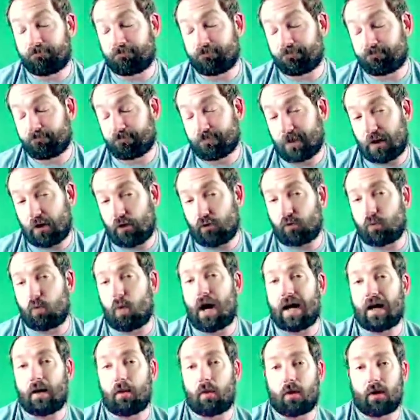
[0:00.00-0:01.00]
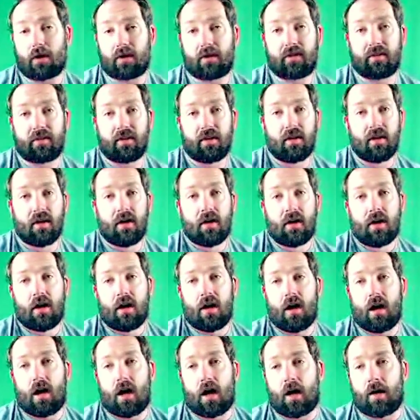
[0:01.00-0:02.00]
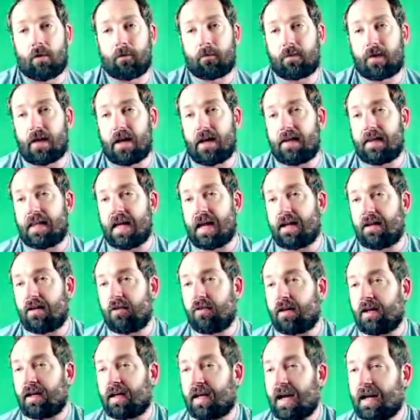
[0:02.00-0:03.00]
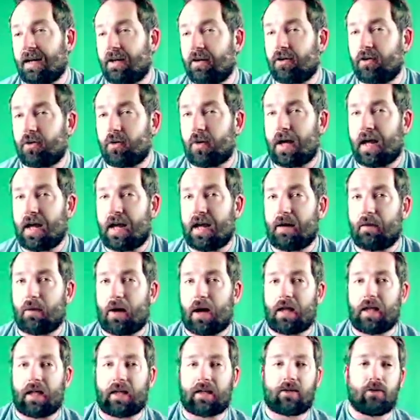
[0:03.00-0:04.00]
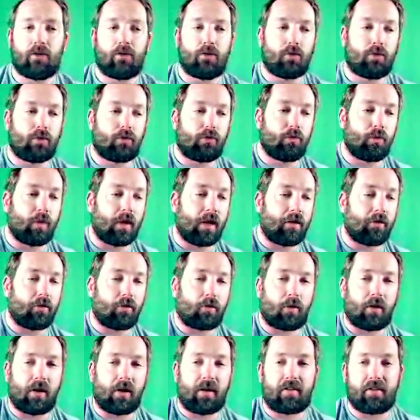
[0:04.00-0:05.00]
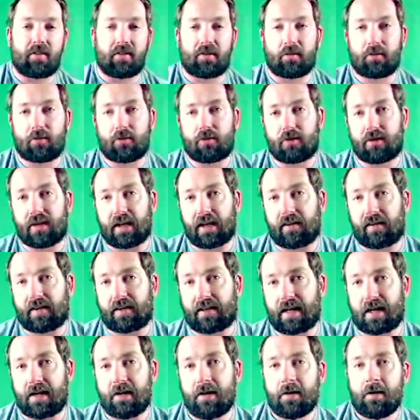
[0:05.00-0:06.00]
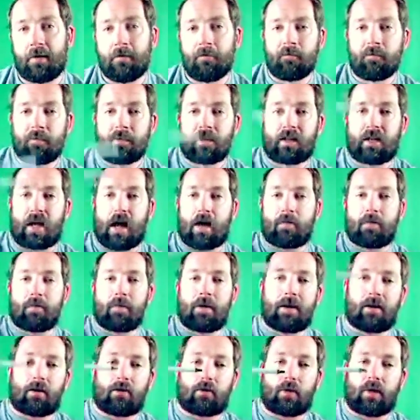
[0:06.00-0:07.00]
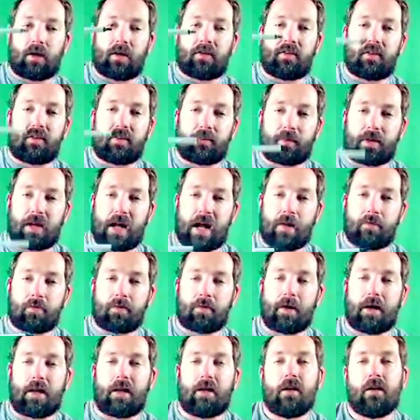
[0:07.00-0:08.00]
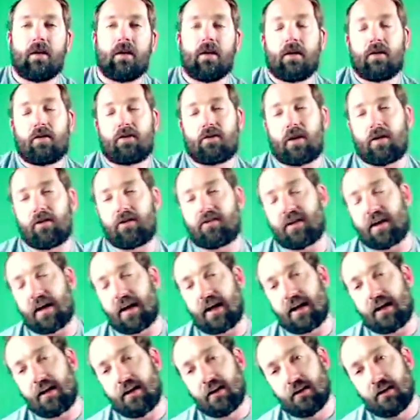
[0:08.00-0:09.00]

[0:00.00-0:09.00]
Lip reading: Here's why it works. And then you can kind of do I like to, when I do criticisms or things like that, compliment, criticism, compliment. So I would say,